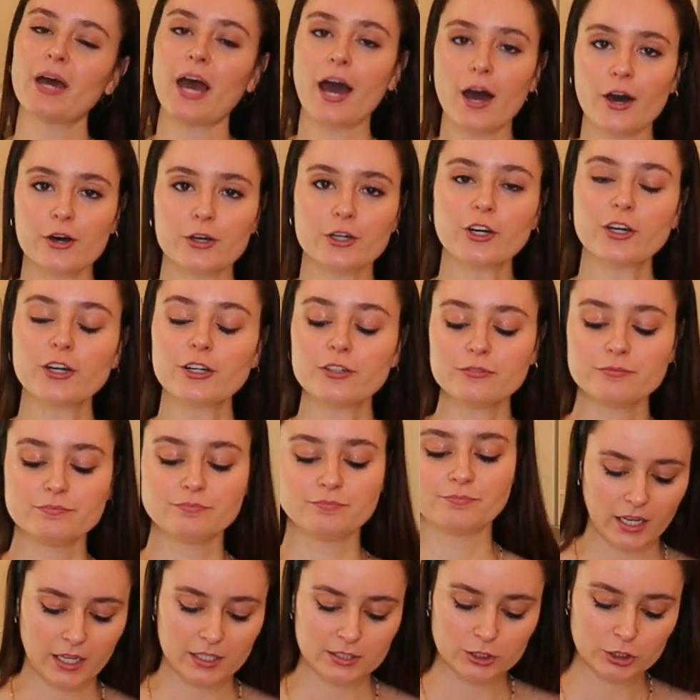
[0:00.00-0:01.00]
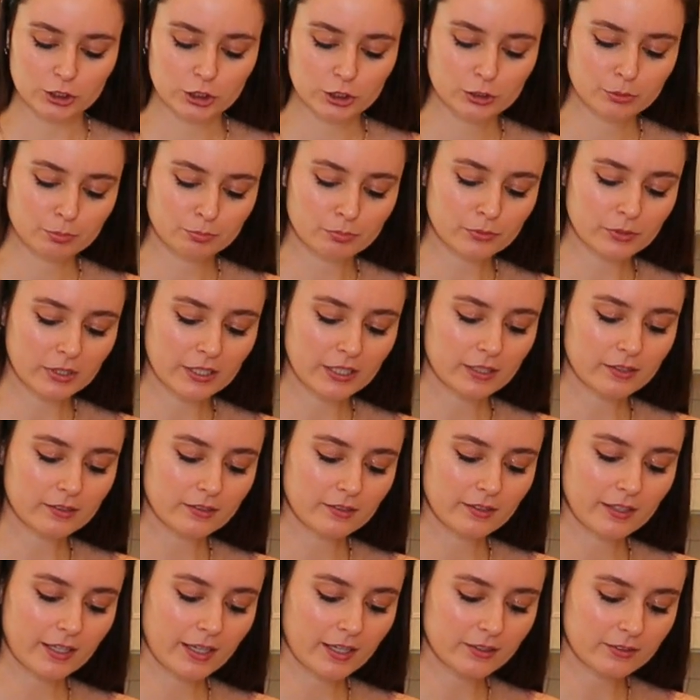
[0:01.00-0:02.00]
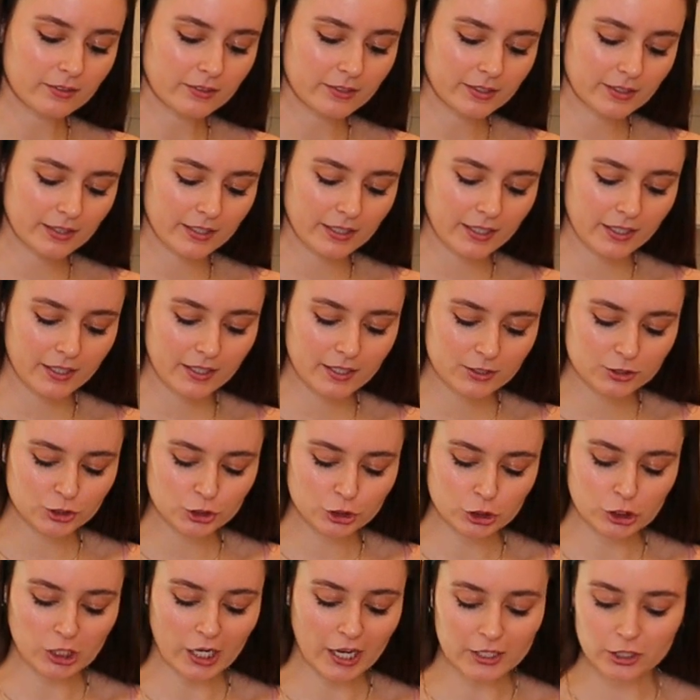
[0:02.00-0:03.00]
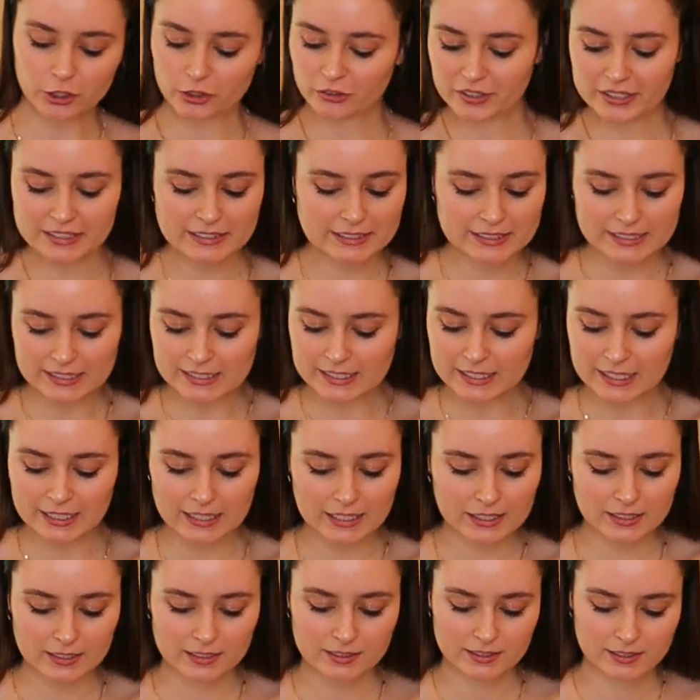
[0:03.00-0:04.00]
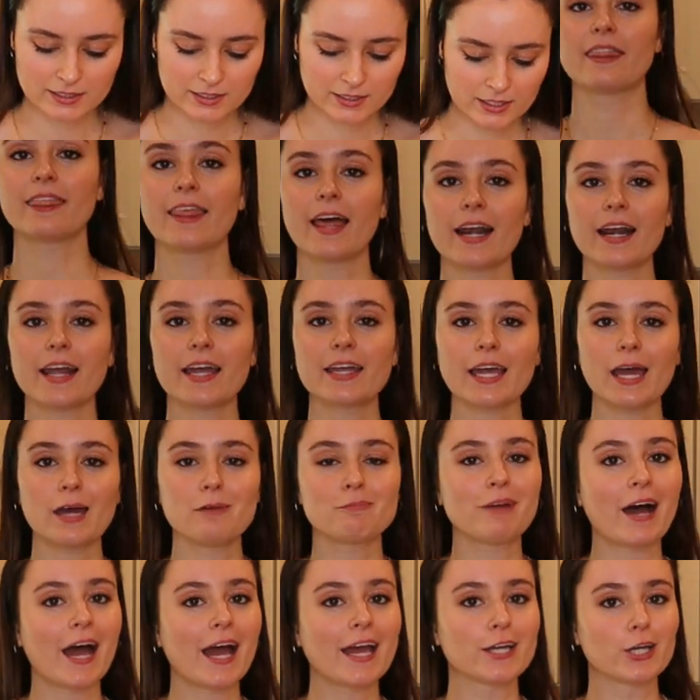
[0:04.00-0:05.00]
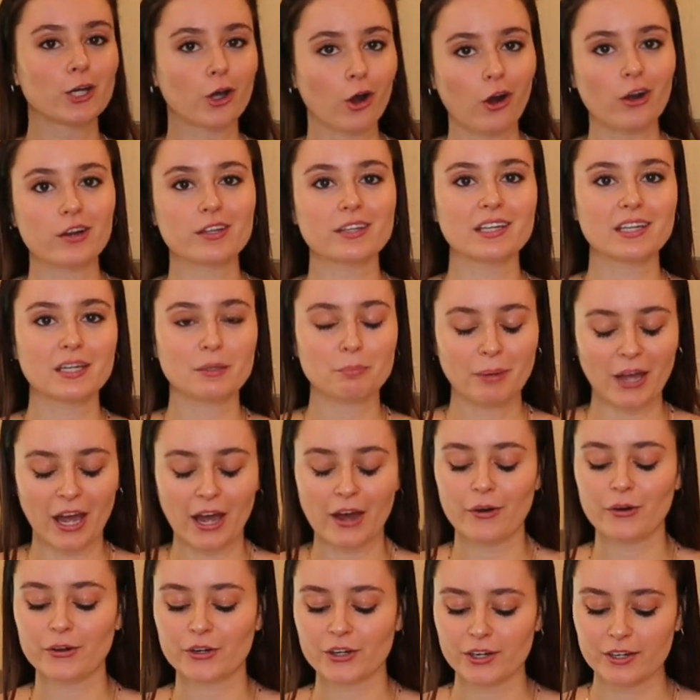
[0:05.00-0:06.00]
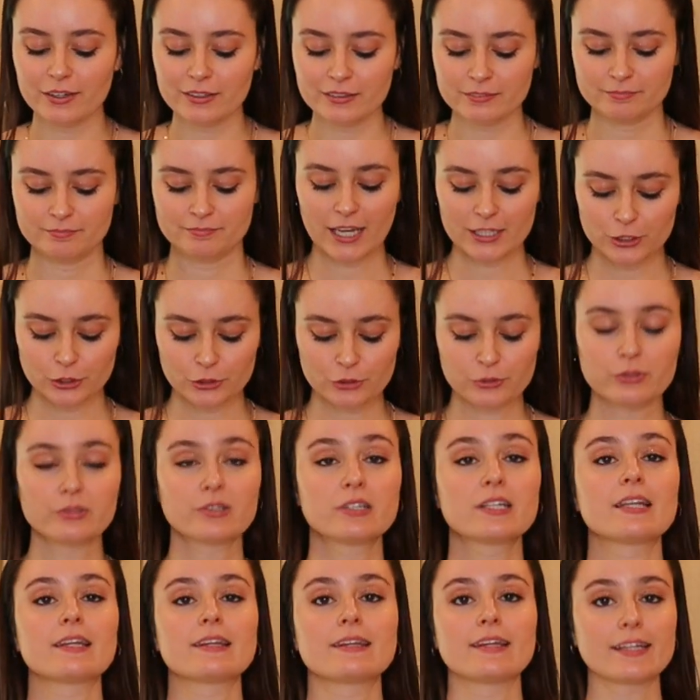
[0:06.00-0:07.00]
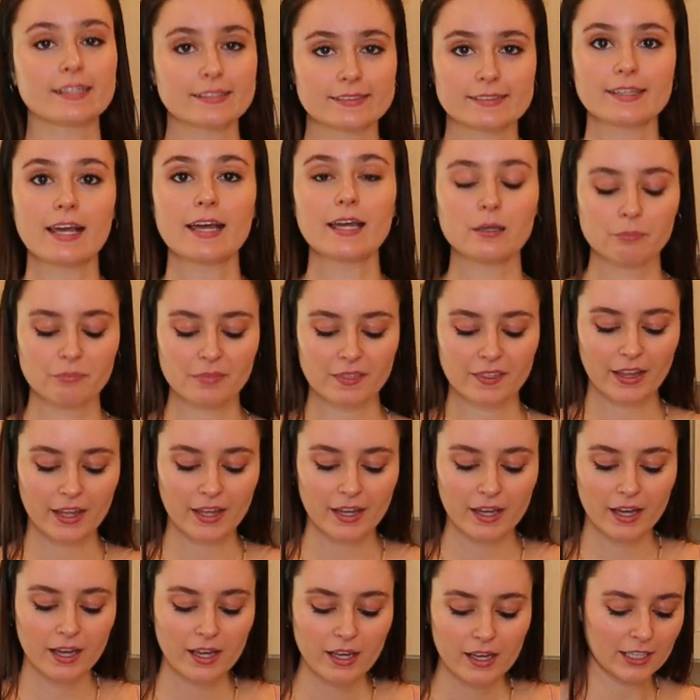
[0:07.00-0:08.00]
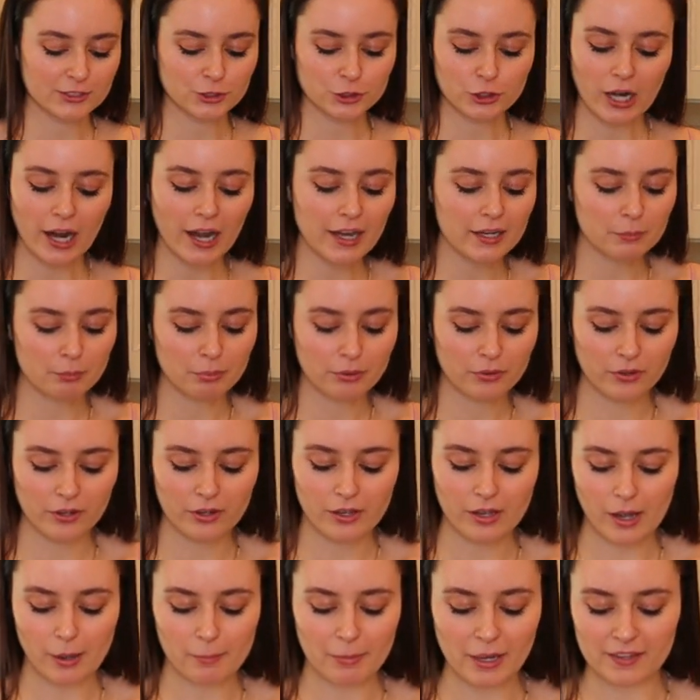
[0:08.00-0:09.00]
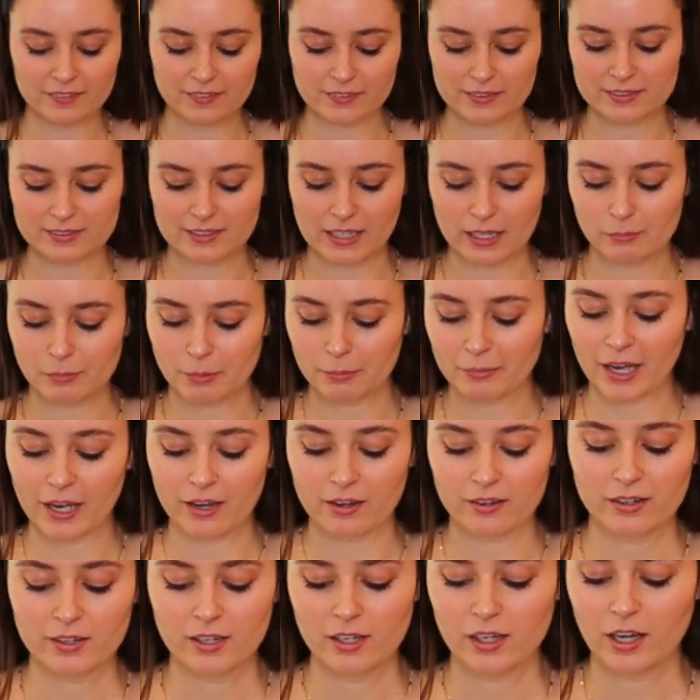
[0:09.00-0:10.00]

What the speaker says: powder. I just sprinkle that on there generously. Then I get my garlic powder and do the same thing. I try to put about the same amount